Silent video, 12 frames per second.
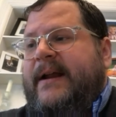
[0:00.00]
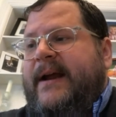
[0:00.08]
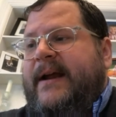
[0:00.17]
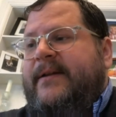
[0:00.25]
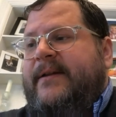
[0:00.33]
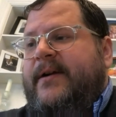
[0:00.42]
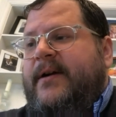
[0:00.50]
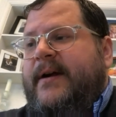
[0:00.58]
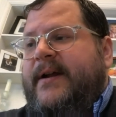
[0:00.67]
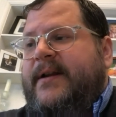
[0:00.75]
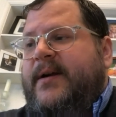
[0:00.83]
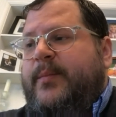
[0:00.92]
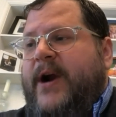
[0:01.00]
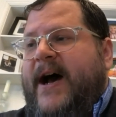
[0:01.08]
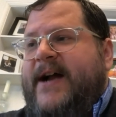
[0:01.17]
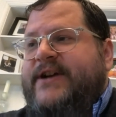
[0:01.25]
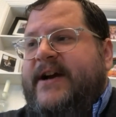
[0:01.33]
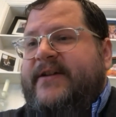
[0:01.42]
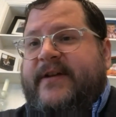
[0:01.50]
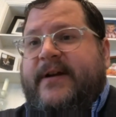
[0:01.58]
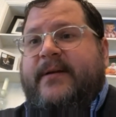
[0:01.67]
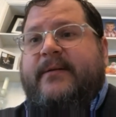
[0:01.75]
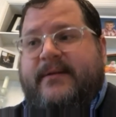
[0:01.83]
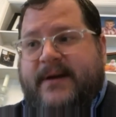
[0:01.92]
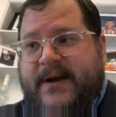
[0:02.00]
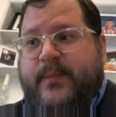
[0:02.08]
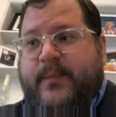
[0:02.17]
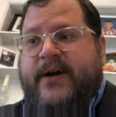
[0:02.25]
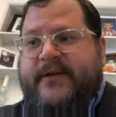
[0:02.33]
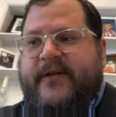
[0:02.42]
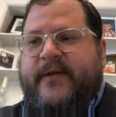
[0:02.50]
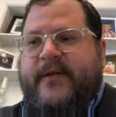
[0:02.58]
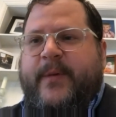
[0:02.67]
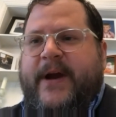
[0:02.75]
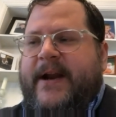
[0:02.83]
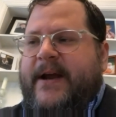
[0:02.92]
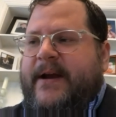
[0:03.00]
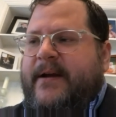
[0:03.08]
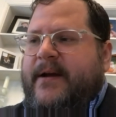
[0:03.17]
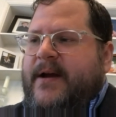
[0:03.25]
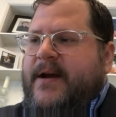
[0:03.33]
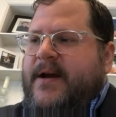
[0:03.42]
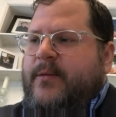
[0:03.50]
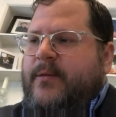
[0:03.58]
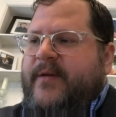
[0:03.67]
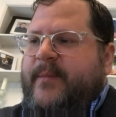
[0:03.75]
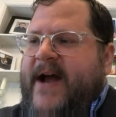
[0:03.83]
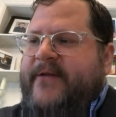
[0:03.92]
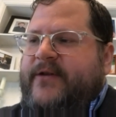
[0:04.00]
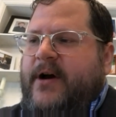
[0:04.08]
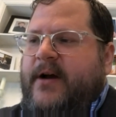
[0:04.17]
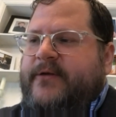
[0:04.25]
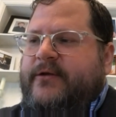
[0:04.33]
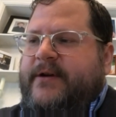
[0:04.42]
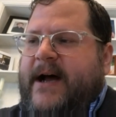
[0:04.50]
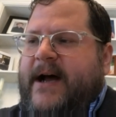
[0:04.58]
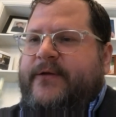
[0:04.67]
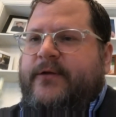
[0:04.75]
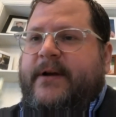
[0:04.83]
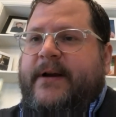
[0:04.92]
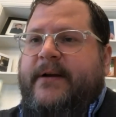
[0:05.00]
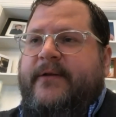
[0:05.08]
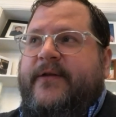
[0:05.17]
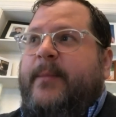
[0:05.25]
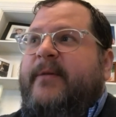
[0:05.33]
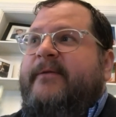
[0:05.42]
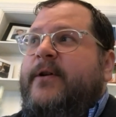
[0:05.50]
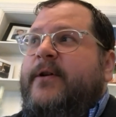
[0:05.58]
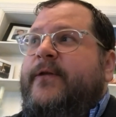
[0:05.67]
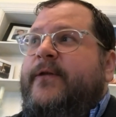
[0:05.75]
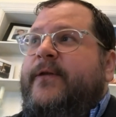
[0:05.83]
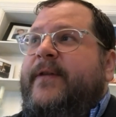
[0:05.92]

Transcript: their projects, and participating with Mass Cultural Council. And some of those